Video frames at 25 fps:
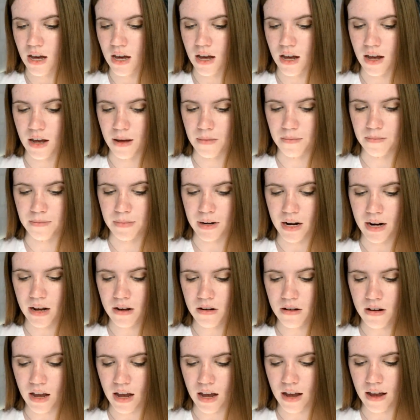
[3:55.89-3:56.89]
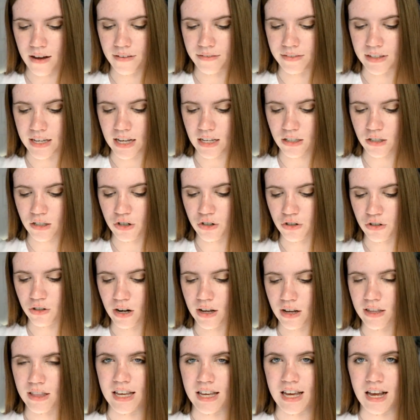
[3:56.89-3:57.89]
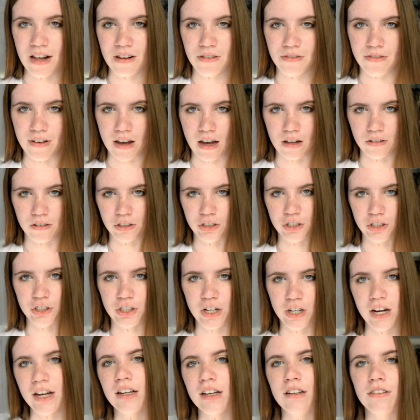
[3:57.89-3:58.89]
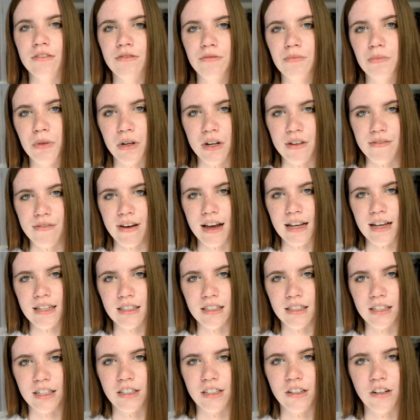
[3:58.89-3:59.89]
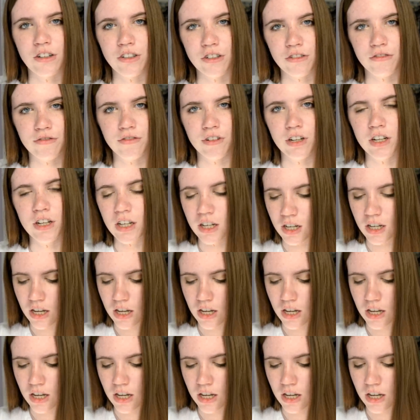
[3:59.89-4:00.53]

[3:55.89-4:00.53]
Um, but I have yet to try the Elle Fowler trick of putting Vaseline on your foot